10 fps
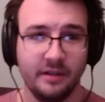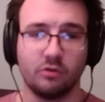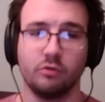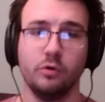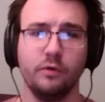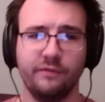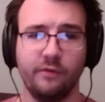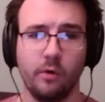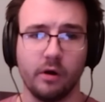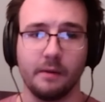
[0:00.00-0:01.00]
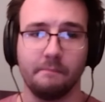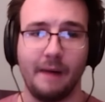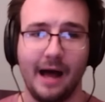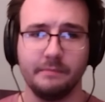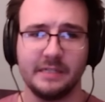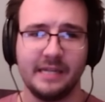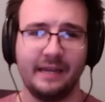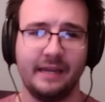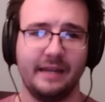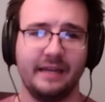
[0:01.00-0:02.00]
Rule 4, bombs
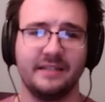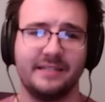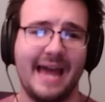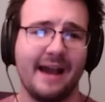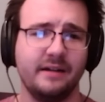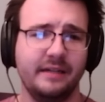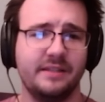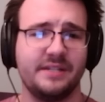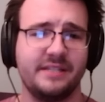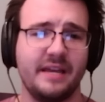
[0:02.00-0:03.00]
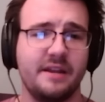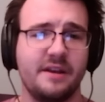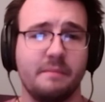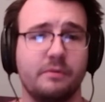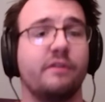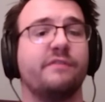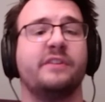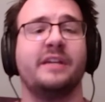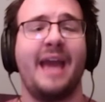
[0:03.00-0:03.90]
hit exactly the stated number of